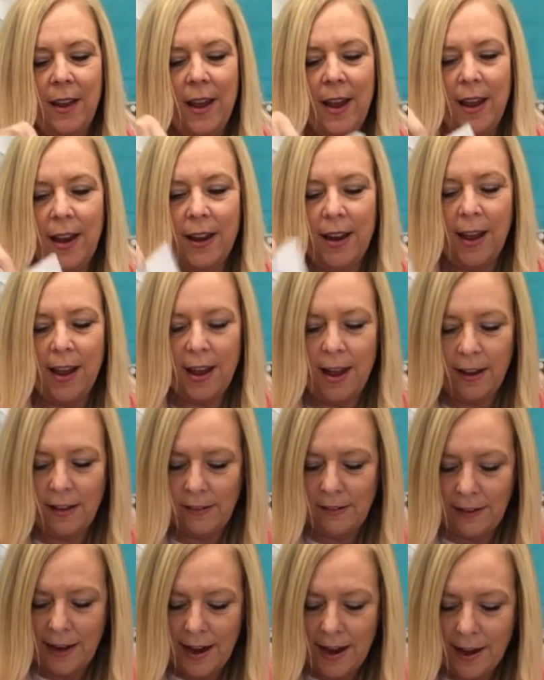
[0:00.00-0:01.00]
and it
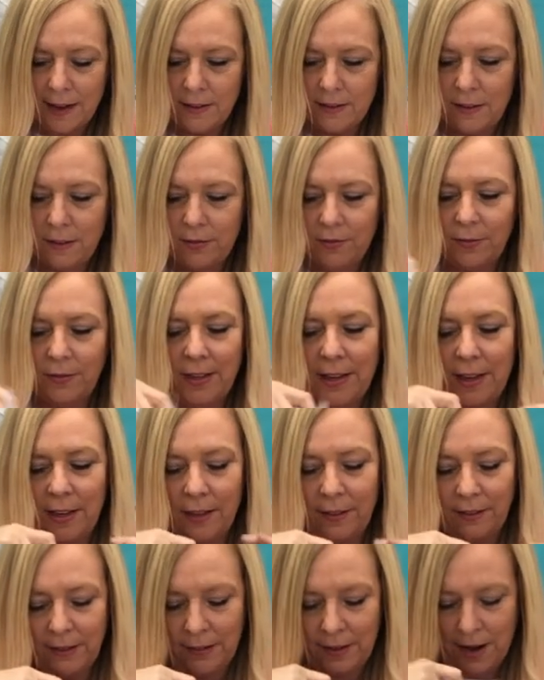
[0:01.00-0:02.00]
has active
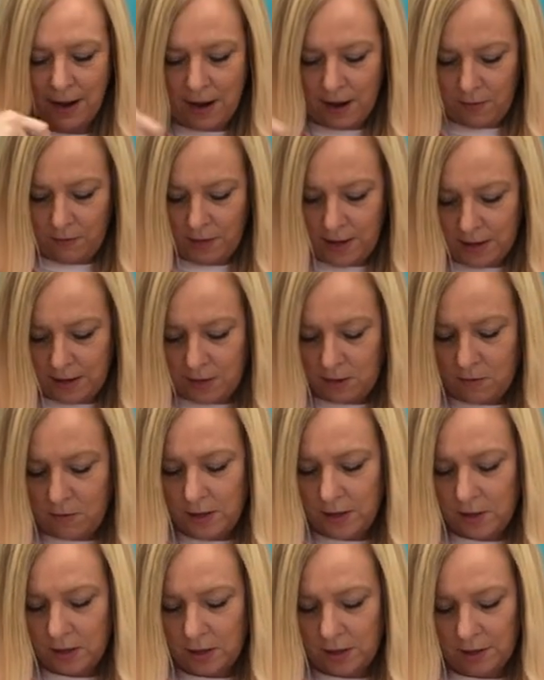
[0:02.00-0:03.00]
links that you
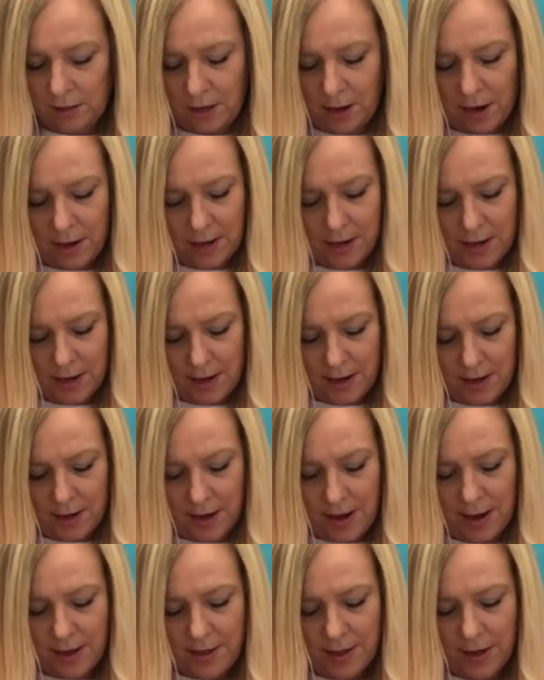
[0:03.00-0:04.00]
can just log in,
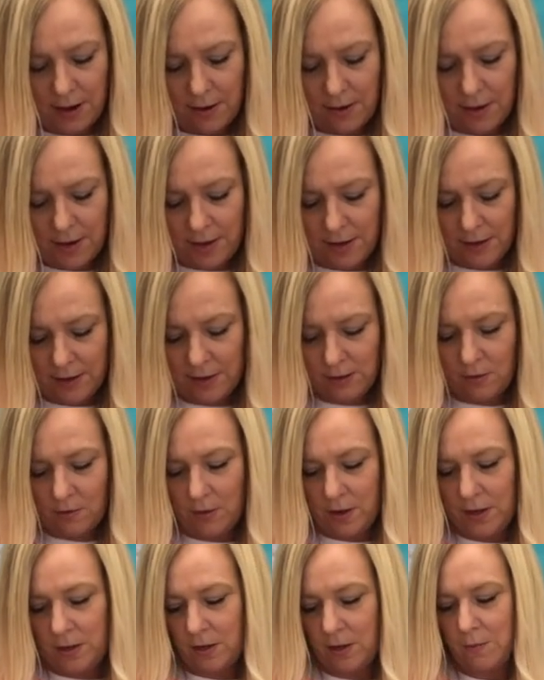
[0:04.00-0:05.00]
and there is
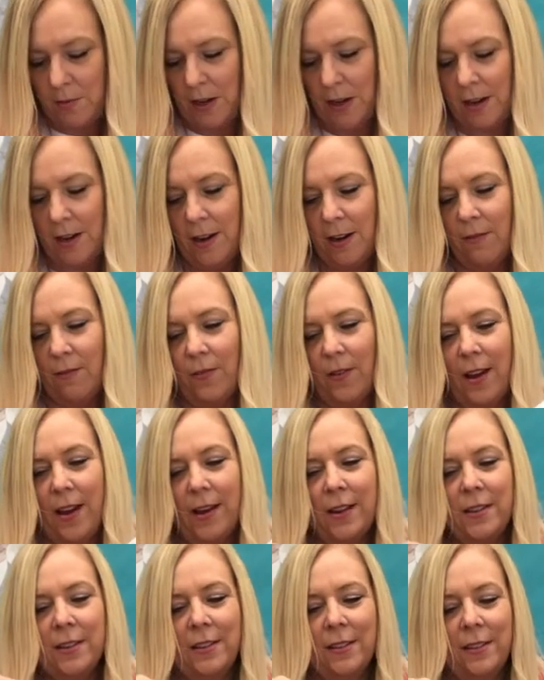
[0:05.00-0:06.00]
going to be, in
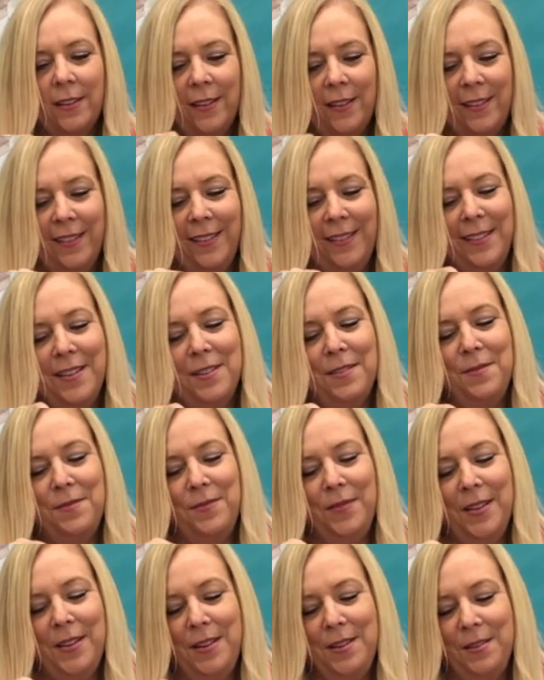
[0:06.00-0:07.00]
fact,
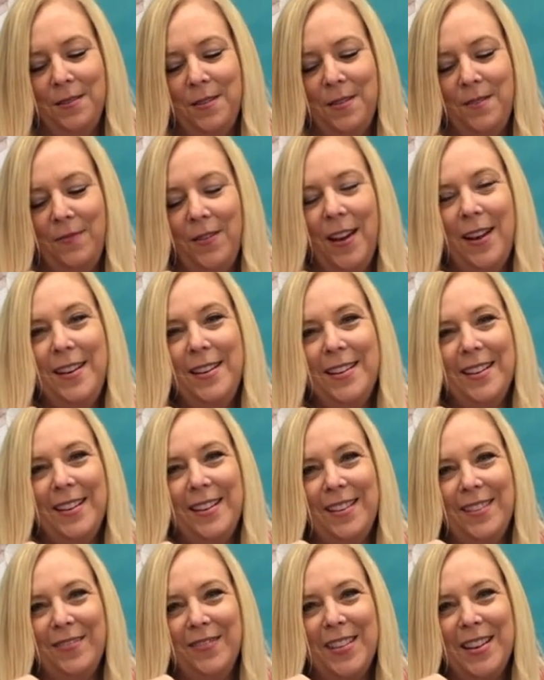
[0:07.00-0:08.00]
hopefully you'll find it
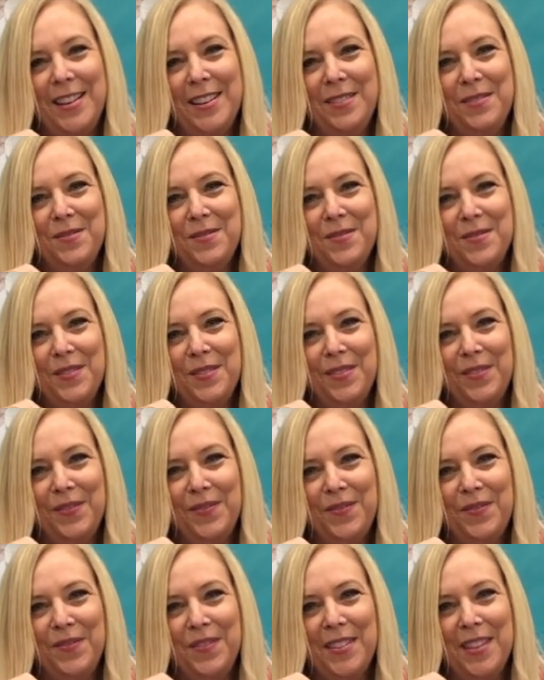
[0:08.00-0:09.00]
when
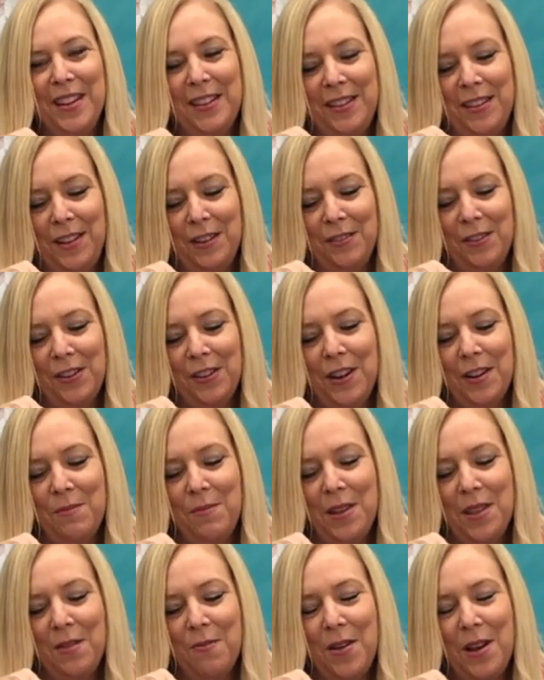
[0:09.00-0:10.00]
there's going to be
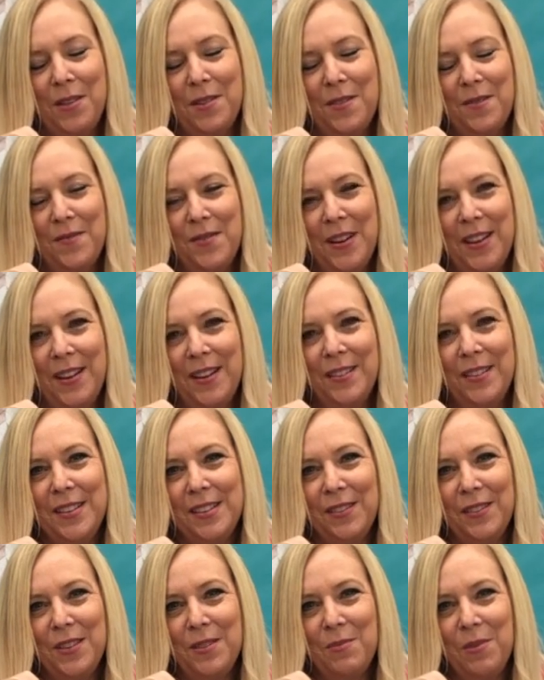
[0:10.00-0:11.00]
the welcome video is
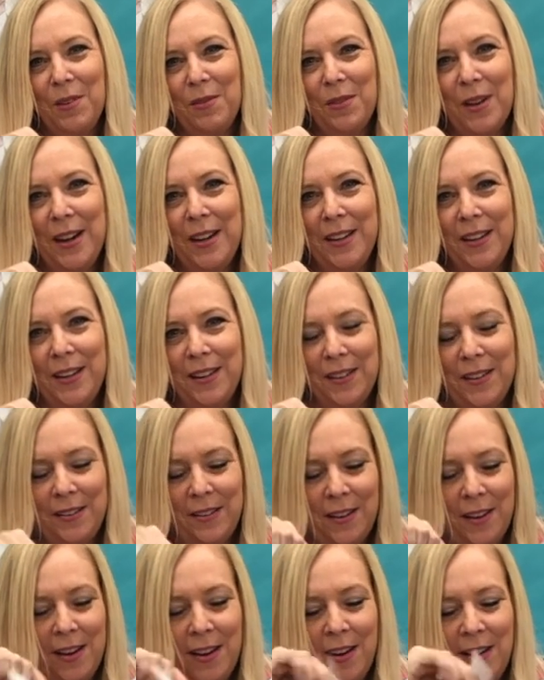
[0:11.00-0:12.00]
going to be right here.
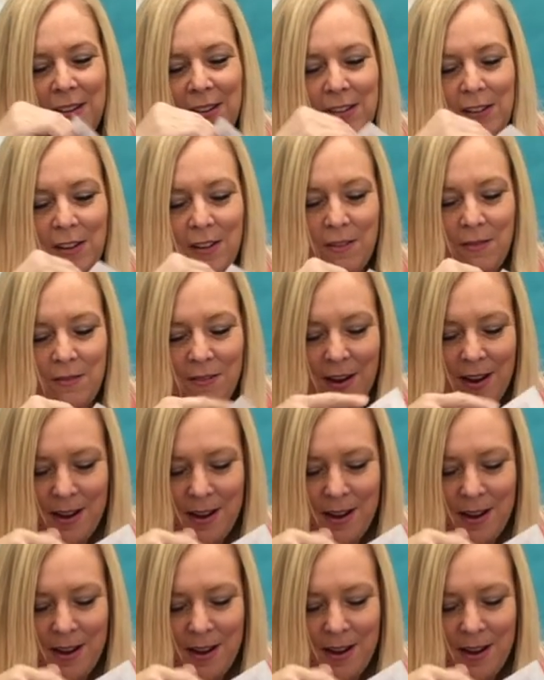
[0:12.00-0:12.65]
So